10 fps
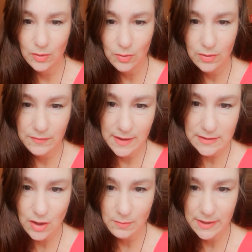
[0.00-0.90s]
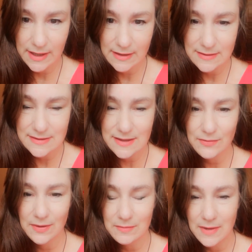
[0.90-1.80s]
all of that complicated stuff.
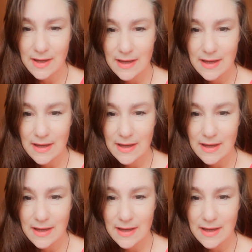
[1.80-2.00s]
I'm